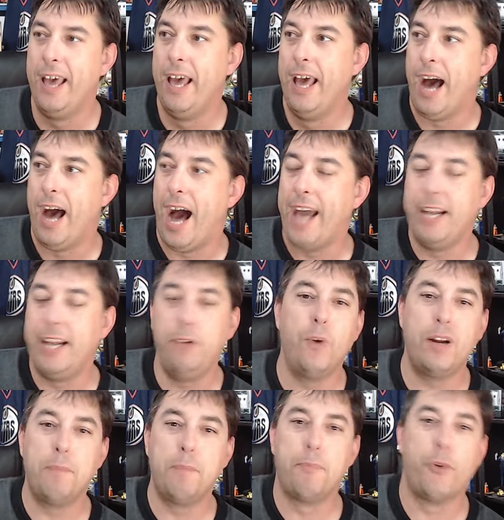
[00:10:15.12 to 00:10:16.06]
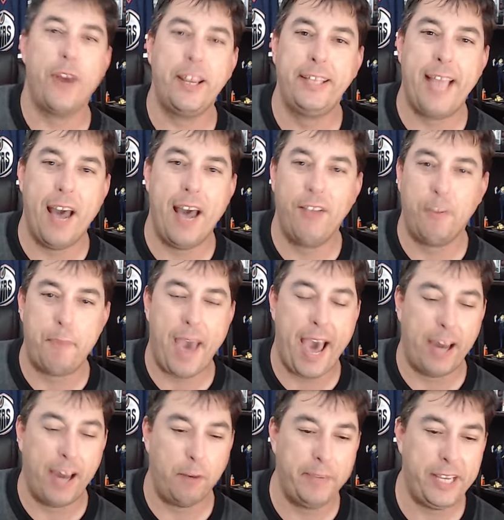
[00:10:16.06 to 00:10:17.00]
I didn't want to bring down the
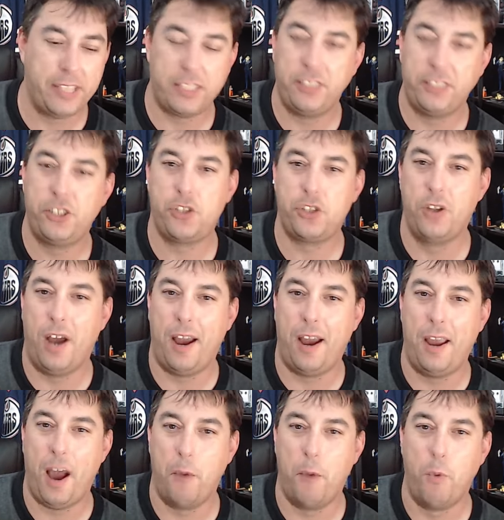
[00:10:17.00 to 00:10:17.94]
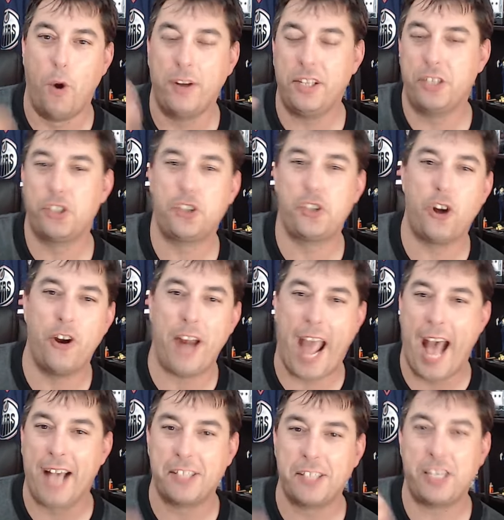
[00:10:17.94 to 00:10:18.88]
panel because I, I wanted to start
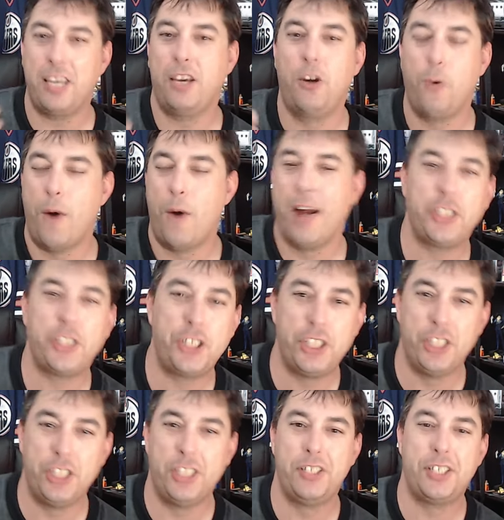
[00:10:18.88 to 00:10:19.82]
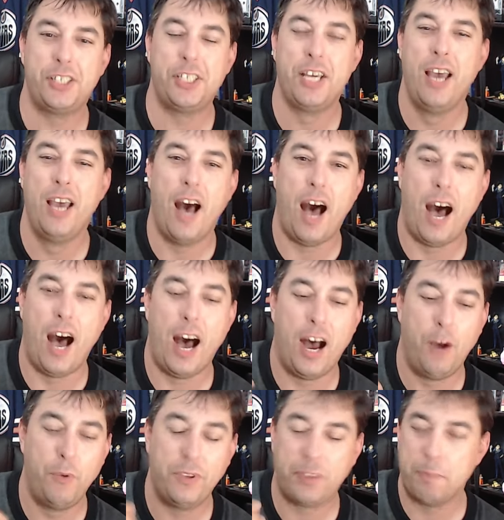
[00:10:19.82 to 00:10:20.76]
asking questions
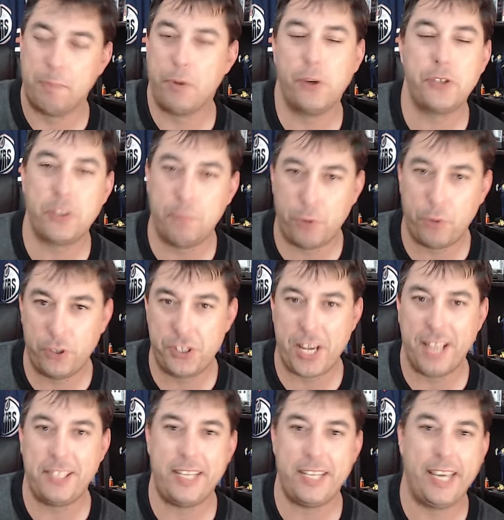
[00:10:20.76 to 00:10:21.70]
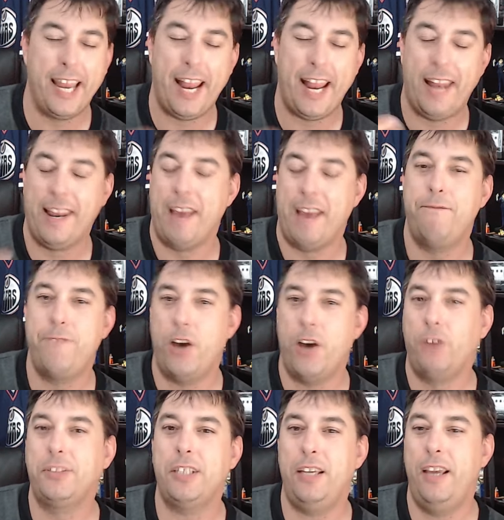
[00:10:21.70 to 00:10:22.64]
uh, with the person presenting it. And I
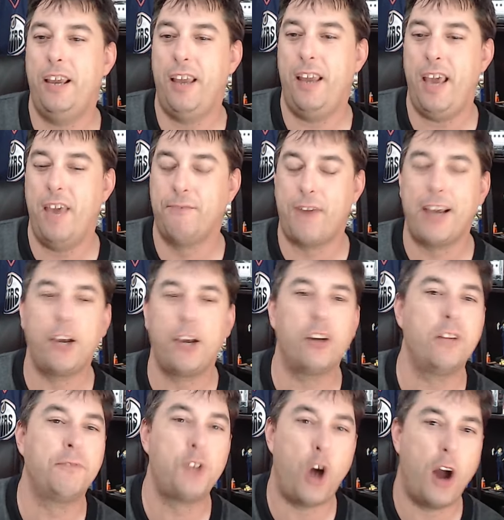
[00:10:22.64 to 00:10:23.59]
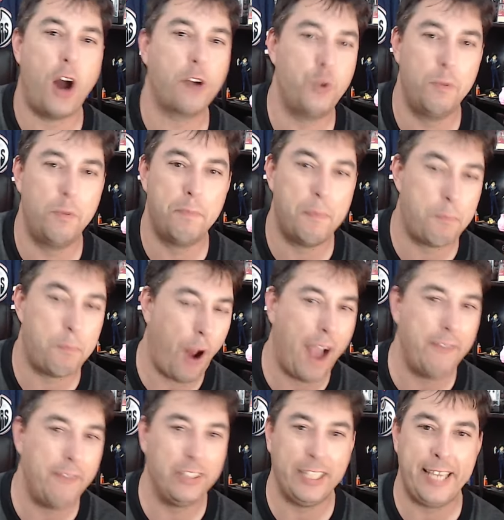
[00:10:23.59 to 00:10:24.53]
felt if I could have talked to him
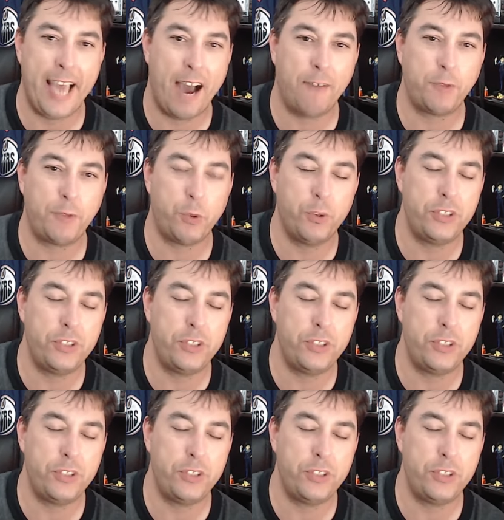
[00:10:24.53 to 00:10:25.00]
privately afterwards,